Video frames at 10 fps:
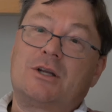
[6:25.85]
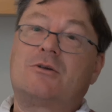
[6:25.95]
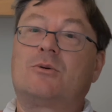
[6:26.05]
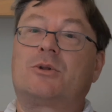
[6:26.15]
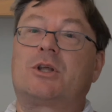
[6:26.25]
They
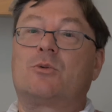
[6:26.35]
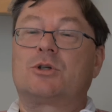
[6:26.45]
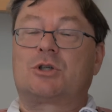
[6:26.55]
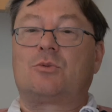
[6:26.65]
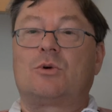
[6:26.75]
don't know what the
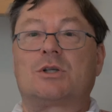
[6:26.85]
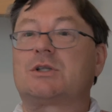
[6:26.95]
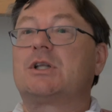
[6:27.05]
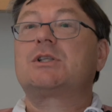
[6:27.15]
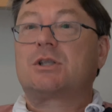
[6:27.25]
original
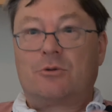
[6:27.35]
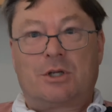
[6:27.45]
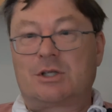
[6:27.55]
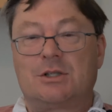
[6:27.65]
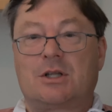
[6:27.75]
was, and it's so
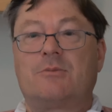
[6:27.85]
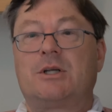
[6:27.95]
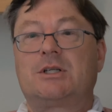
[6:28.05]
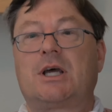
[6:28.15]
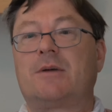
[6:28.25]
distant to them
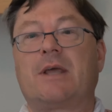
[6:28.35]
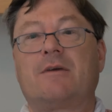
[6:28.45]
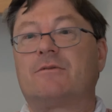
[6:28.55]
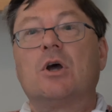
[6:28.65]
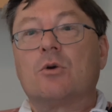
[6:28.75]
in time, they
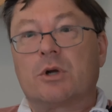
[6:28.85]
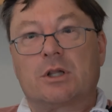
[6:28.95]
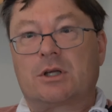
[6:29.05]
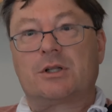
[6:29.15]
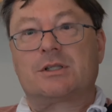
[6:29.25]
have no
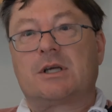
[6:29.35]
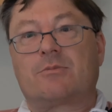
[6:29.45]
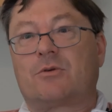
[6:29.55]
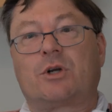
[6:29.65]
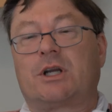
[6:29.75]
real
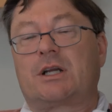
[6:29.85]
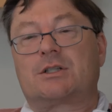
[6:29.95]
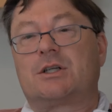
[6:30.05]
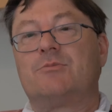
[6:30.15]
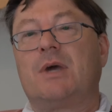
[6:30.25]
concept of what it
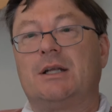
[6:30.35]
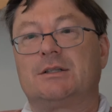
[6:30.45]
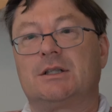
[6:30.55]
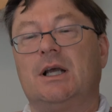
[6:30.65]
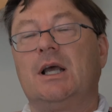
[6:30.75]
actually meant.